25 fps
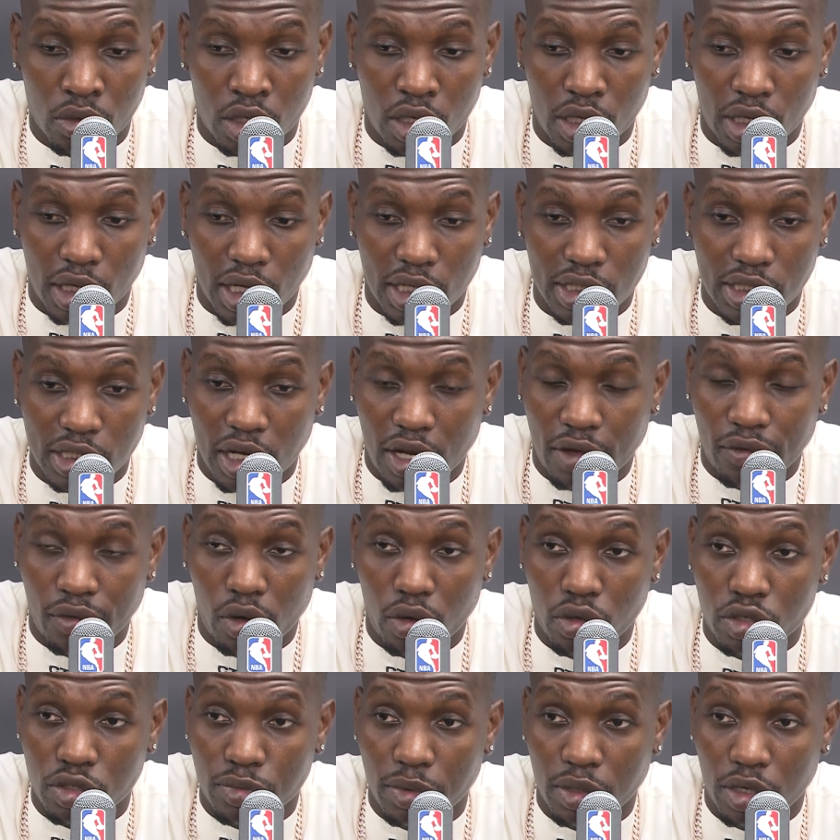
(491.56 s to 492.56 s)
like I said, I've
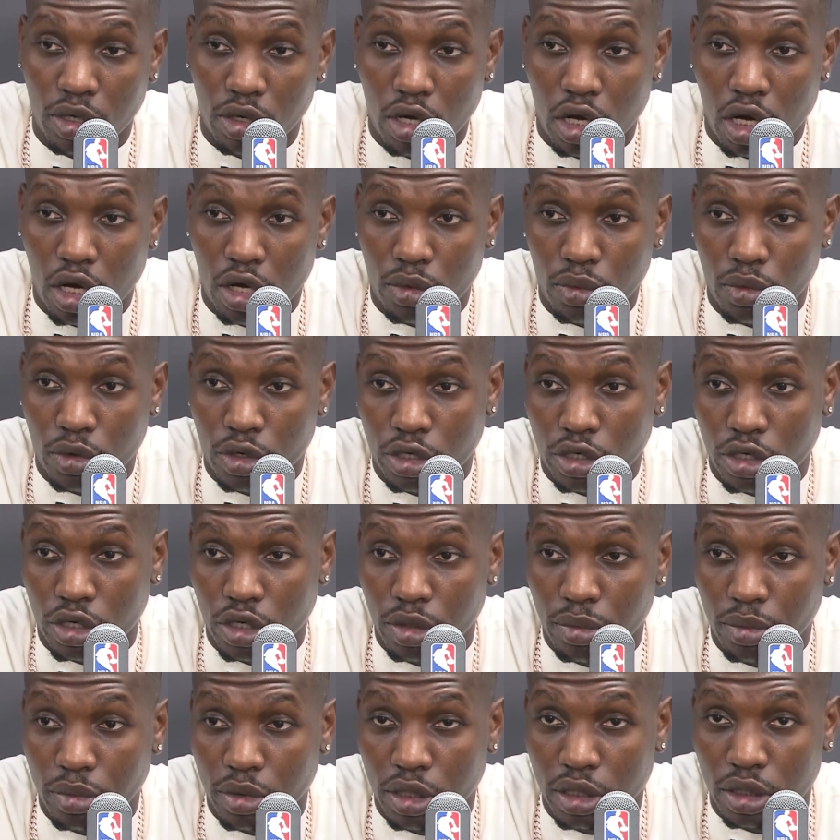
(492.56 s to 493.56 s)
always been a hard
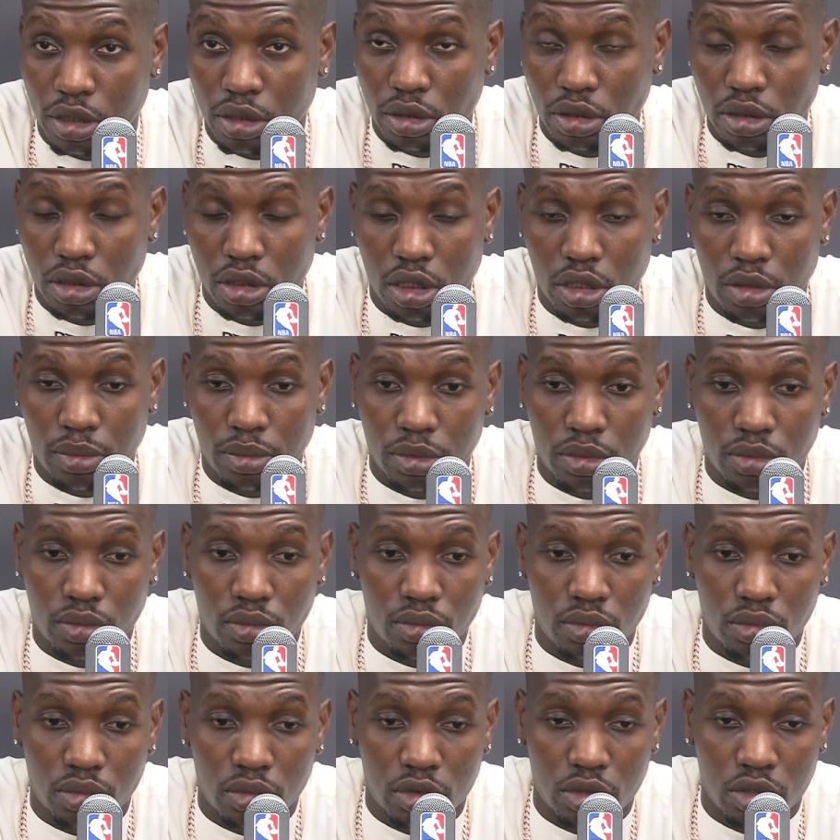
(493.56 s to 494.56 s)
worker, but um,
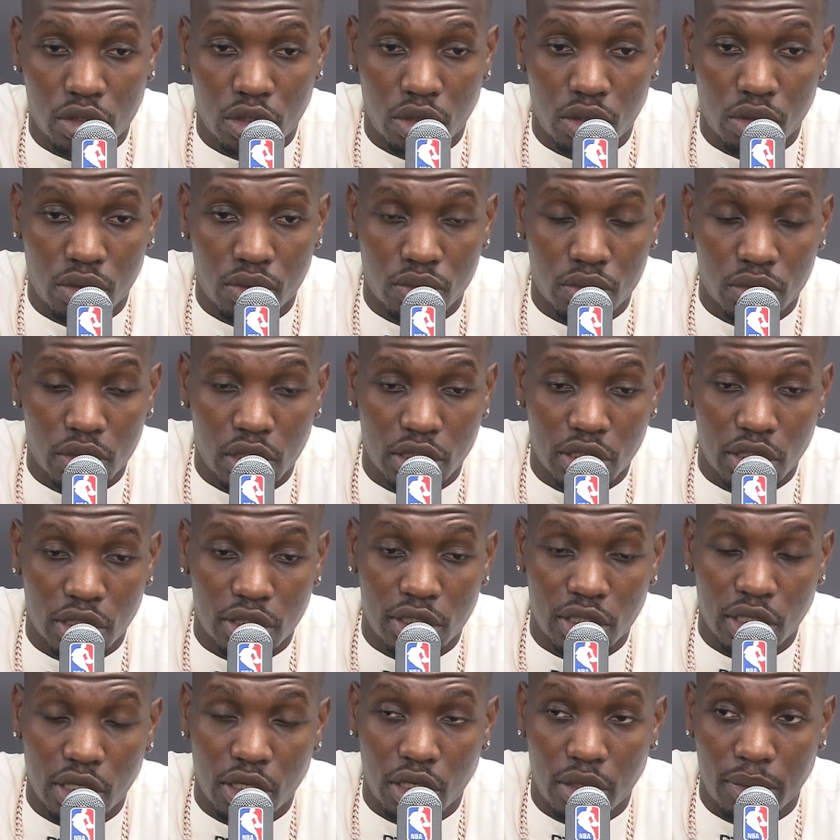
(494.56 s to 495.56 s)
you know, there's a
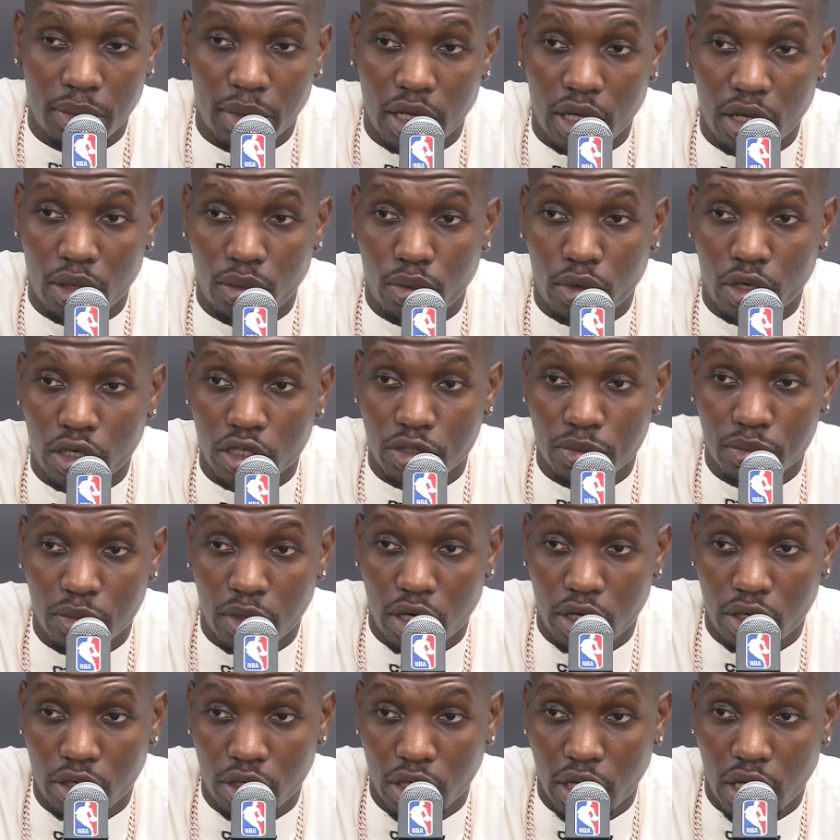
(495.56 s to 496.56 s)
thing about work
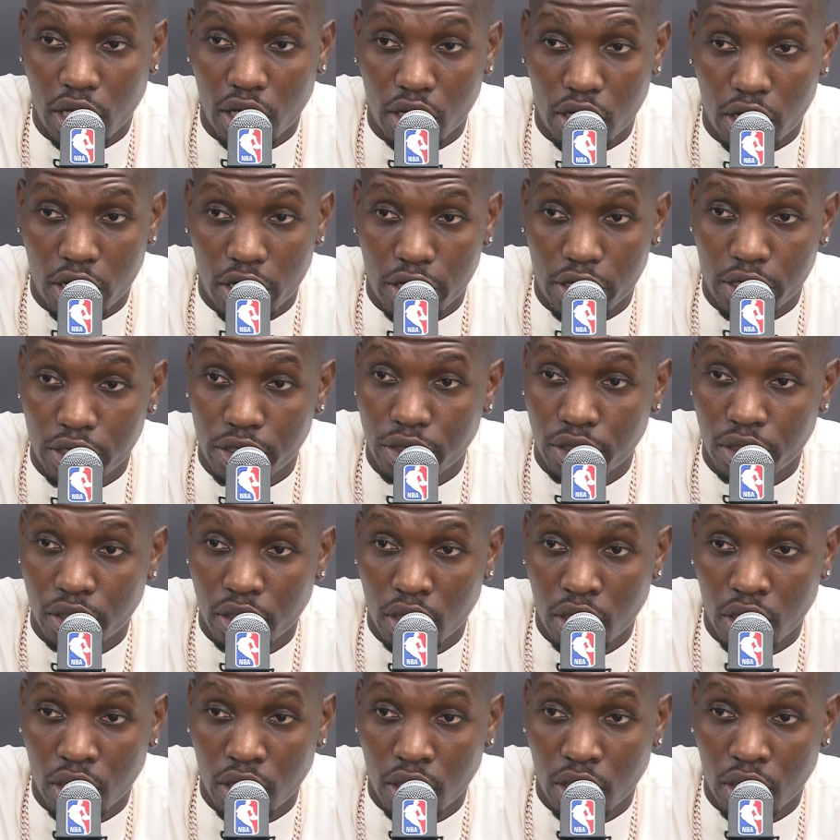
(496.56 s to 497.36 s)
smarter, not harder.